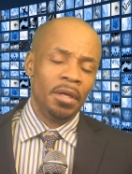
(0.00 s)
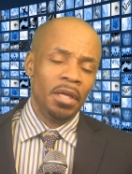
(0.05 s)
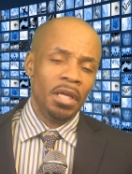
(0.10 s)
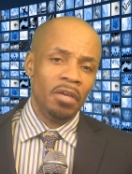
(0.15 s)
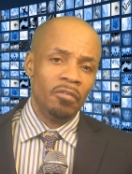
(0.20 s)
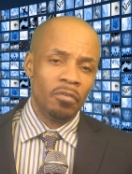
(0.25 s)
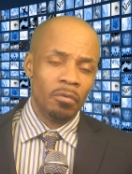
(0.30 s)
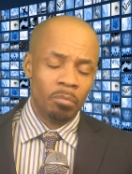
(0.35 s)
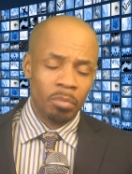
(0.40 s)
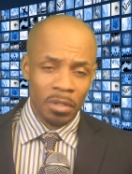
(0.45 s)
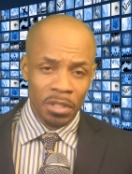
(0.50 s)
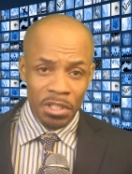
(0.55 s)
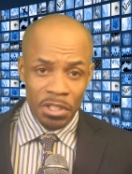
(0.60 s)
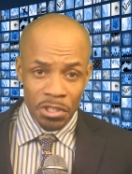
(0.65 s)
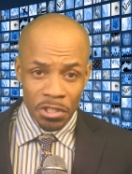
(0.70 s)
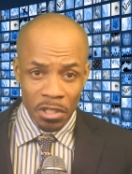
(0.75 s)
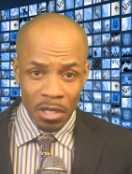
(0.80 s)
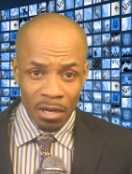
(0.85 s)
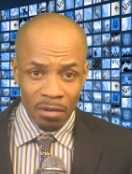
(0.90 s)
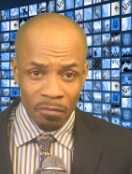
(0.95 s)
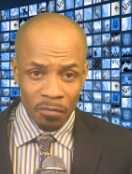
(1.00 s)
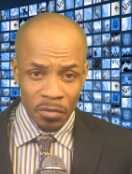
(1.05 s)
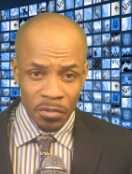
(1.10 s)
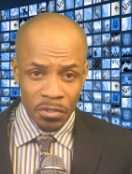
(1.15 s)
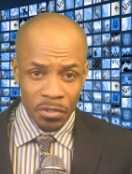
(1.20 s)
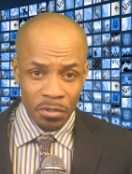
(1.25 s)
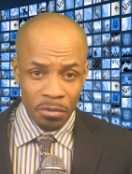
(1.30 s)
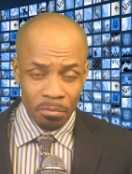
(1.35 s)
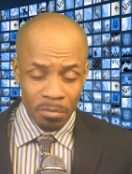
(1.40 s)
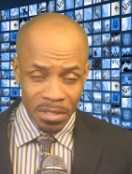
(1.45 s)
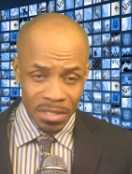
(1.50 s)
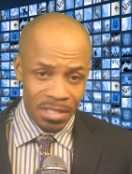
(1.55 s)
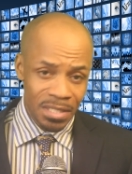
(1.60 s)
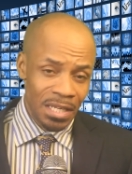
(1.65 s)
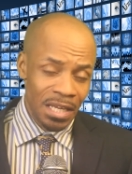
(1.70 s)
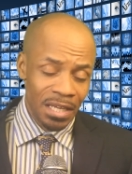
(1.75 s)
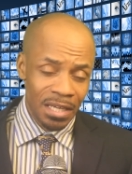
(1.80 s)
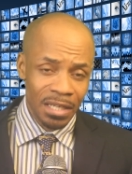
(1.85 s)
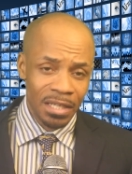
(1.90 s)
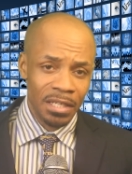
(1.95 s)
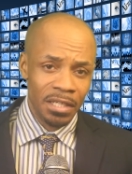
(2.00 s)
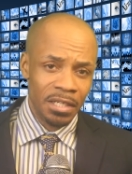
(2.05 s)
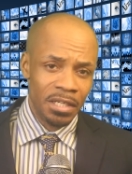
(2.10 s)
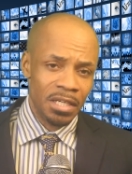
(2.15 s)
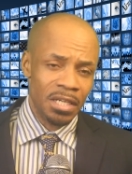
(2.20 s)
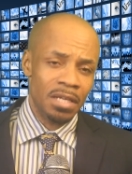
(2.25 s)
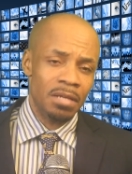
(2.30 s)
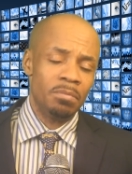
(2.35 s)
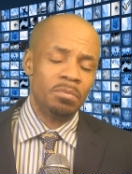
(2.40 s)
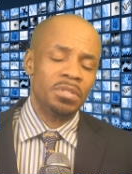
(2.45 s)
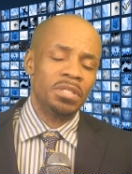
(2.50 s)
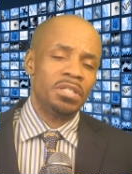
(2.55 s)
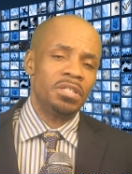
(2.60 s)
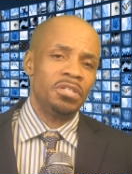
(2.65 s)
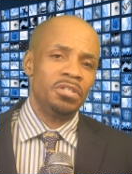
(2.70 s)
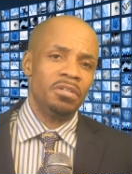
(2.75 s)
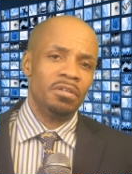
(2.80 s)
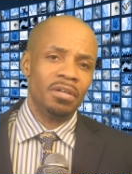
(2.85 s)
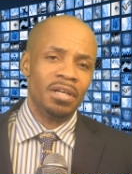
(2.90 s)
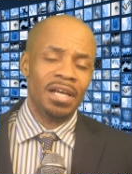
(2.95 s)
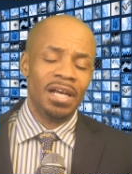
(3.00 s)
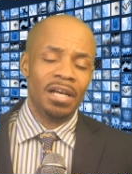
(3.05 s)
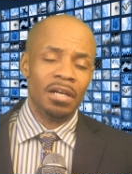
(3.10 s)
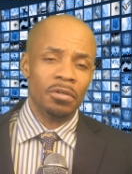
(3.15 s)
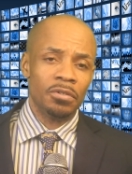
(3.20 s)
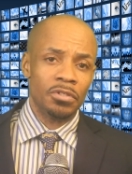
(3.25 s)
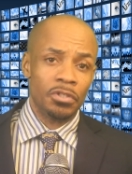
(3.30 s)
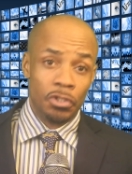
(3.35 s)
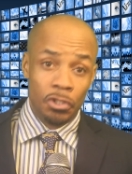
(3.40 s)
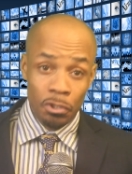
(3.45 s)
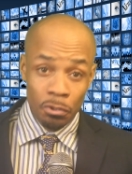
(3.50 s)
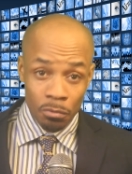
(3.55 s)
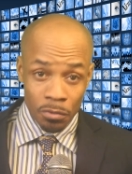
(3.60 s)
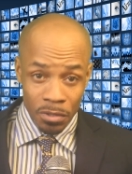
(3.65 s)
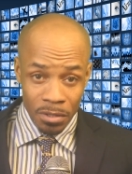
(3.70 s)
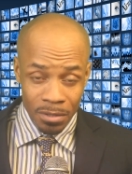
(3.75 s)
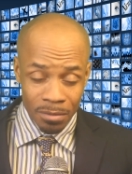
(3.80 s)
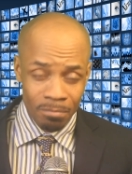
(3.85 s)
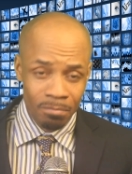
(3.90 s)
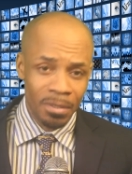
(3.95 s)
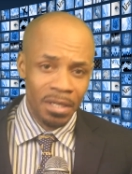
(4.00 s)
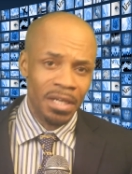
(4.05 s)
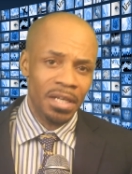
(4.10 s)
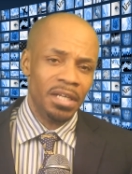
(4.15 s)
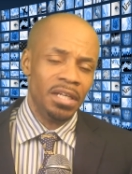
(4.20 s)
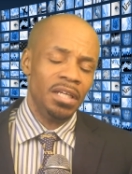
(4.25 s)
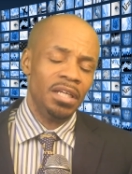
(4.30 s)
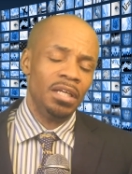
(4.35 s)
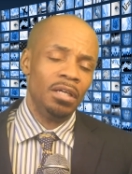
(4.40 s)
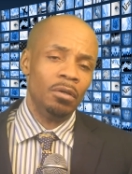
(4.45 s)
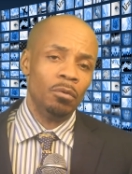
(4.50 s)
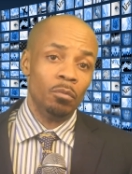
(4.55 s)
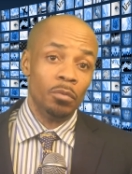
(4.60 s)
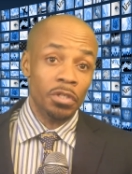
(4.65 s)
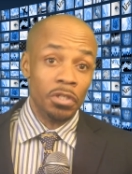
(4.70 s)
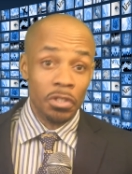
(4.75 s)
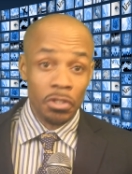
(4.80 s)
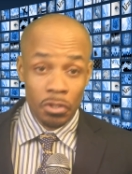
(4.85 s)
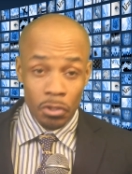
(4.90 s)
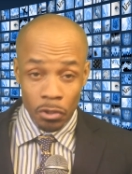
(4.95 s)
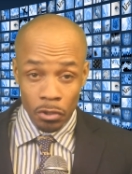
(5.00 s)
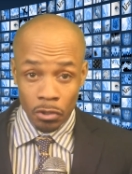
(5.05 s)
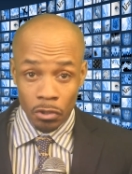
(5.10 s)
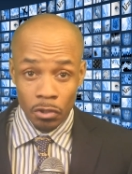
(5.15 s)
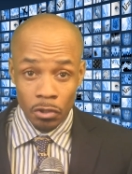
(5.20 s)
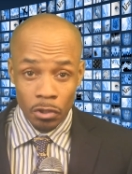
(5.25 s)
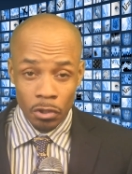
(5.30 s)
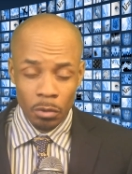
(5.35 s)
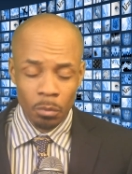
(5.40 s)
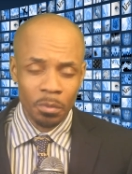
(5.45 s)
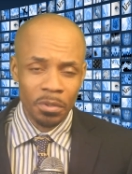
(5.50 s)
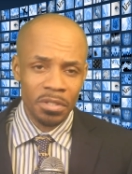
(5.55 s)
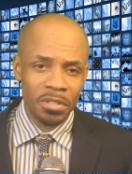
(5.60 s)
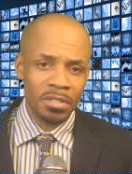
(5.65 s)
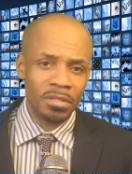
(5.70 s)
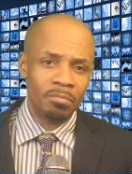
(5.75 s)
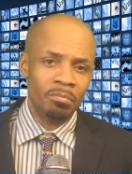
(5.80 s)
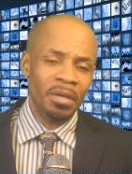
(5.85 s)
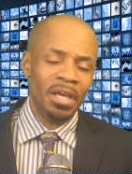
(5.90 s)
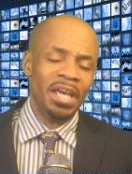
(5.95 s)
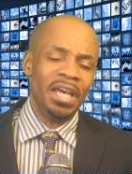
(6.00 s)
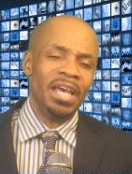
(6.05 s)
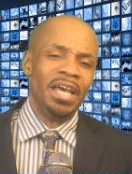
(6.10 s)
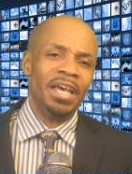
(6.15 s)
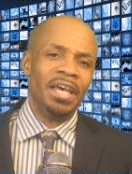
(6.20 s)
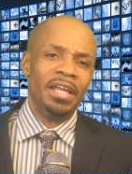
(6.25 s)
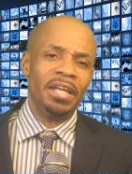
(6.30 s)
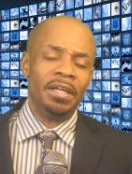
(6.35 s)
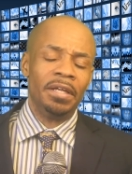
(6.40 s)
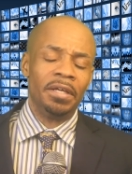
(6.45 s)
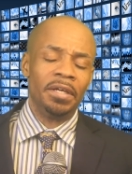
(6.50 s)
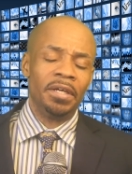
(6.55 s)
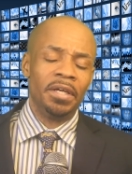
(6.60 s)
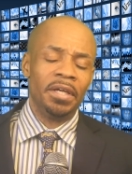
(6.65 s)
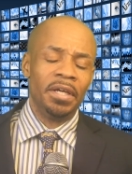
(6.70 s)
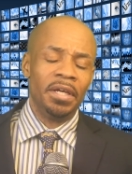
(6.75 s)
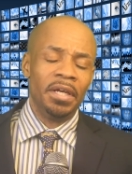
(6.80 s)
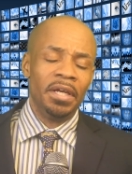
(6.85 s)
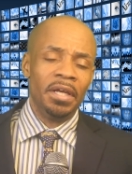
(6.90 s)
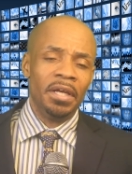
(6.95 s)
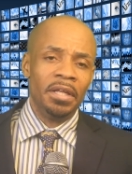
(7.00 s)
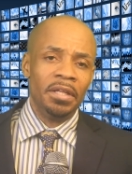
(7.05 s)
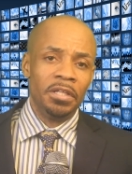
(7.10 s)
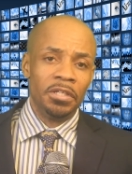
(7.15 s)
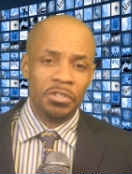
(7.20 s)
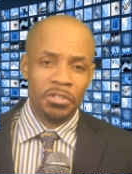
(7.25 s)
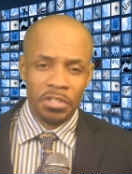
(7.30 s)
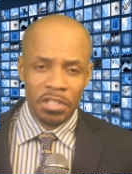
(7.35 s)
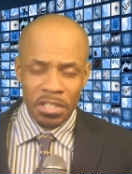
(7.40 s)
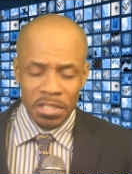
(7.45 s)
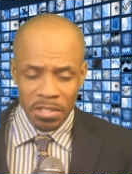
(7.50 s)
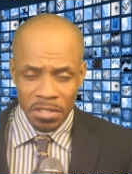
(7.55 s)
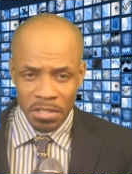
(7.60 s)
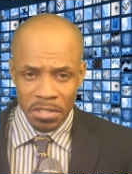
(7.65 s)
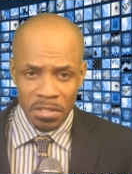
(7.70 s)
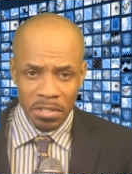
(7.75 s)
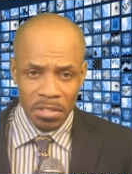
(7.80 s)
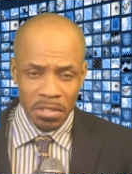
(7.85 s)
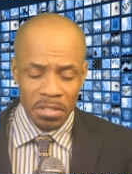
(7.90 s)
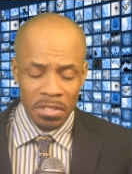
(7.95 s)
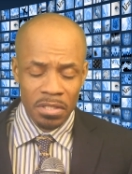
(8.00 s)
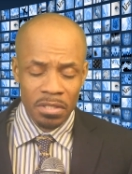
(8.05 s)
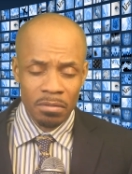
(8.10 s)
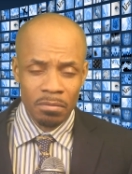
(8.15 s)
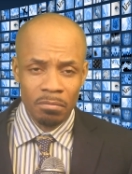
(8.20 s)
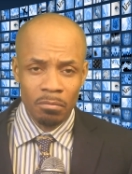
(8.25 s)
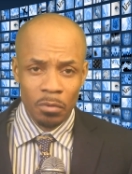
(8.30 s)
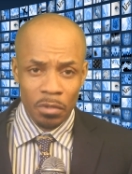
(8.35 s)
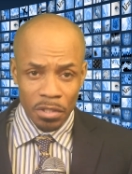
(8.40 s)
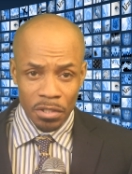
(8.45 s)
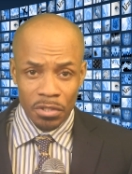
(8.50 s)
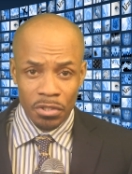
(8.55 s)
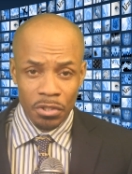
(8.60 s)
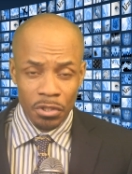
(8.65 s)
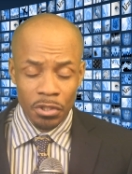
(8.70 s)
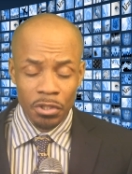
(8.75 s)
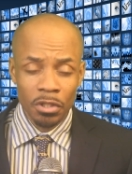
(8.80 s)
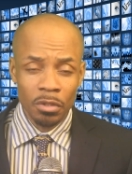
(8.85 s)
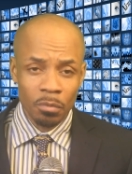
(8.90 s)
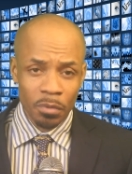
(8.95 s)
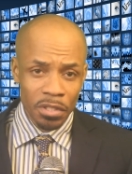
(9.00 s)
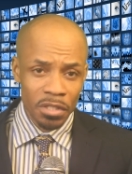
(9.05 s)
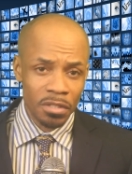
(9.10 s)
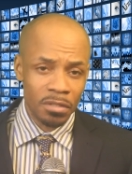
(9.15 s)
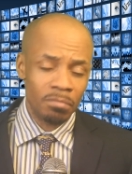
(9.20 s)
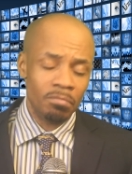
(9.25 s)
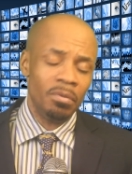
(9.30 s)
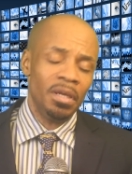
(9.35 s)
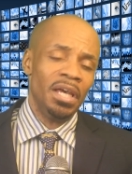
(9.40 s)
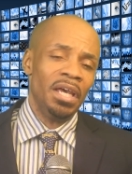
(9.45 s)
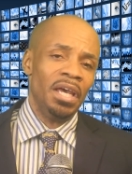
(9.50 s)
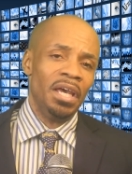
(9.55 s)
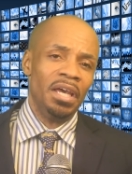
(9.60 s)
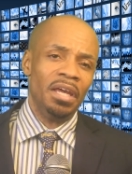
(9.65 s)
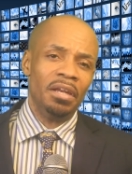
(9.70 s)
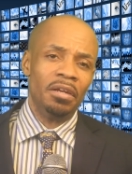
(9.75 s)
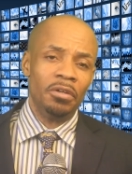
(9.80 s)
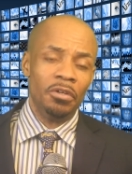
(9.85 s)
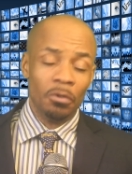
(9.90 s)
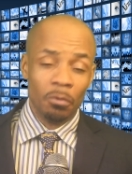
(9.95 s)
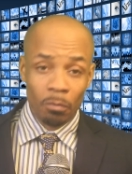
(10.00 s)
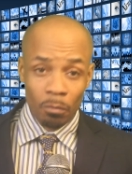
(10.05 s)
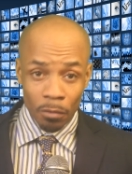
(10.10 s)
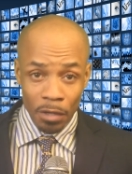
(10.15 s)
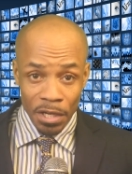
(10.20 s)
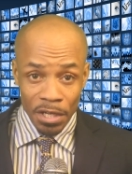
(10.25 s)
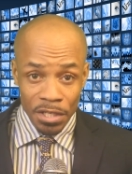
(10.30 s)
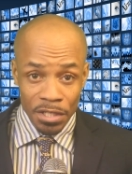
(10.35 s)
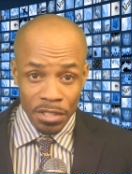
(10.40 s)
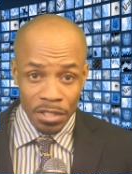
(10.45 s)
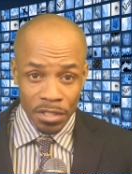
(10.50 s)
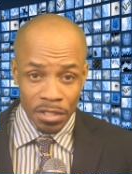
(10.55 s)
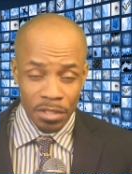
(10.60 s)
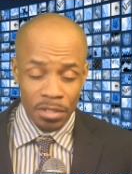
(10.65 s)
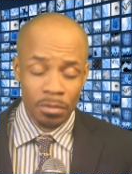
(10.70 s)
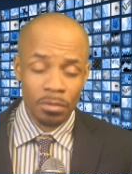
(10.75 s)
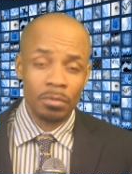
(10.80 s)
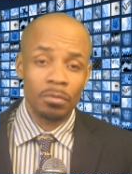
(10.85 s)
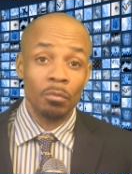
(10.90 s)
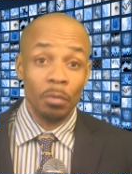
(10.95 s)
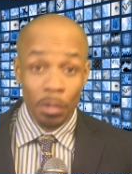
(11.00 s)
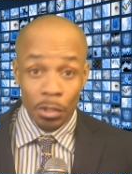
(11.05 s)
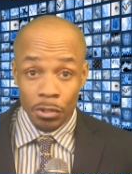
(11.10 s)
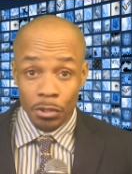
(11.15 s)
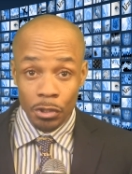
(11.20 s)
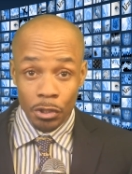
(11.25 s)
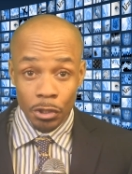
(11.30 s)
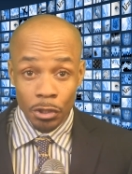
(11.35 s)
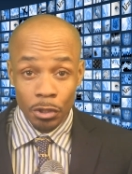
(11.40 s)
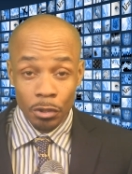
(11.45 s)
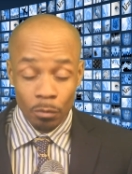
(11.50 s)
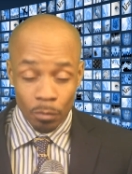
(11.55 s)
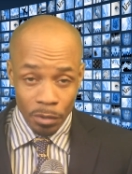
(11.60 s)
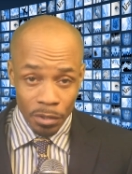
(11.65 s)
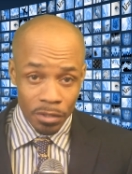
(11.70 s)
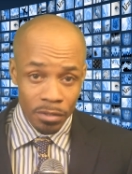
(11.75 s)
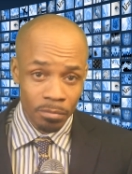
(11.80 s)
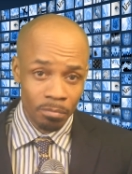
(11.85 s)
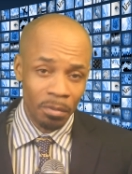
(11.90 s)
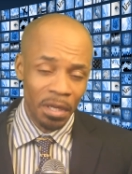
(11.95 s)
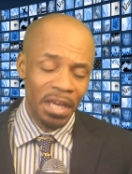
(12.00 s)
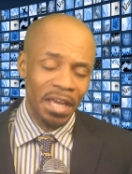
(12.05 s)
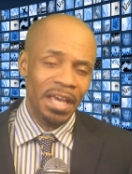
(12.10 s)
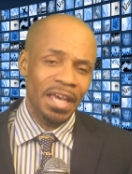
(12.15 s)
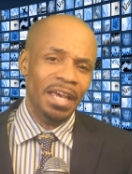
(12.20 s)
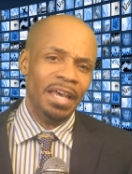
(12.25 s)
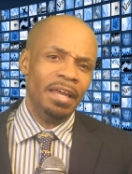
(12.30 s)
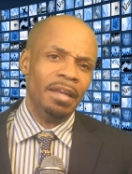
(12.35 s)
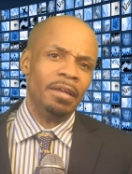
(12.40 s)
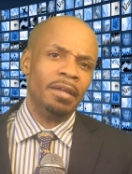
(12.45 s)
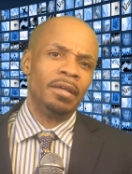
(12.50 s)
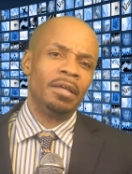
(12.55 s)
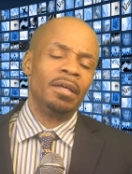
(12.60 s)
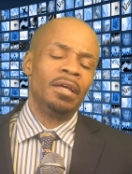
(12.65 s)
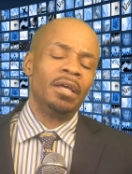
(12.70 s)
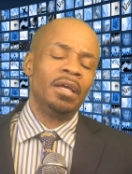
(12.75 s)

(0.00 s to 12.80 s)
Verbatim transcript: If a police officer mistakenly comes into your house, shoots somebody, what is good, what is bad. The justice system, what is good, what is bad. Your race, what is good, what is bad.